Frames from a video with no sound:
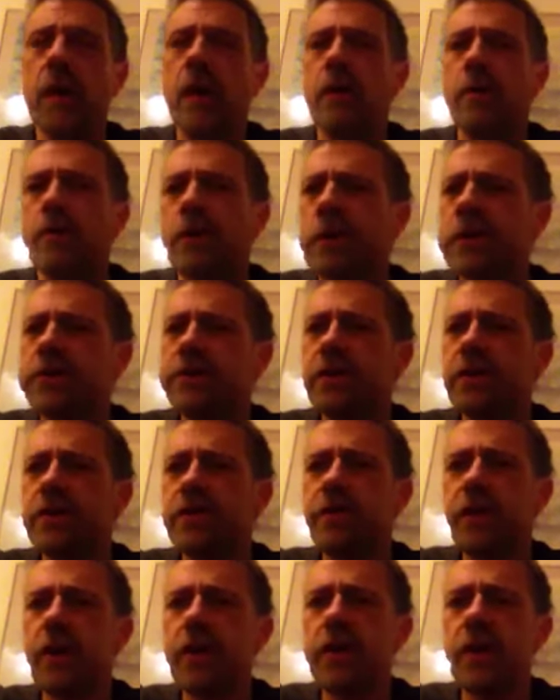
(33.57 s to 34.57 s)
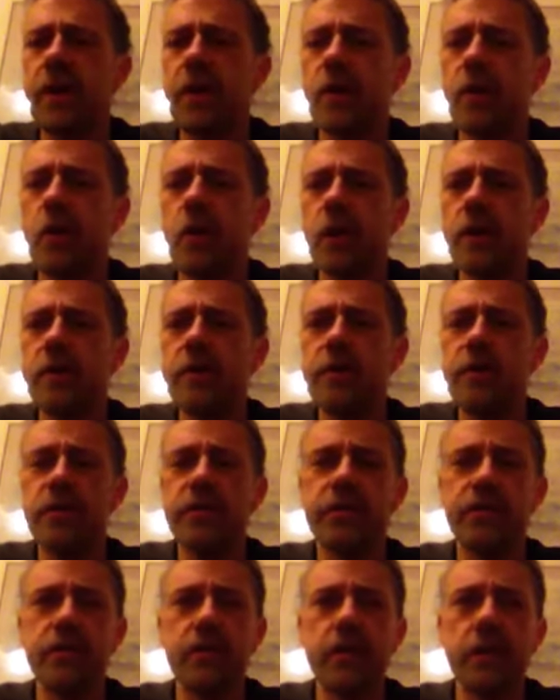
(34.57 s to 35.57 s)
but I still find it quite a
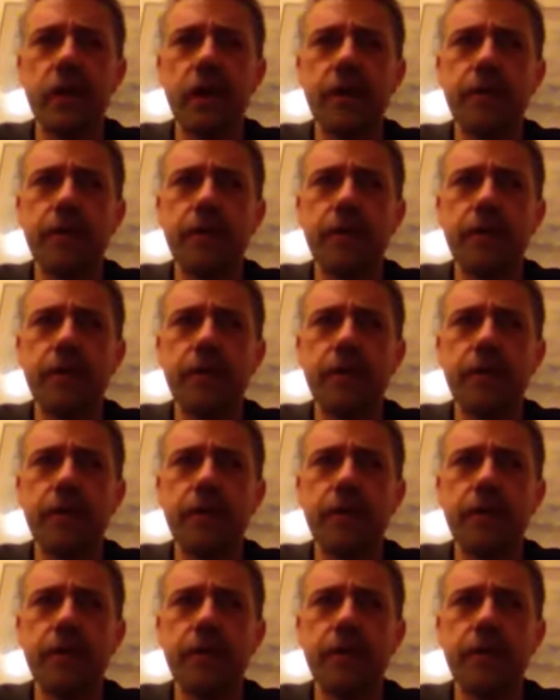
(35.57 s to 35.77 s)
useful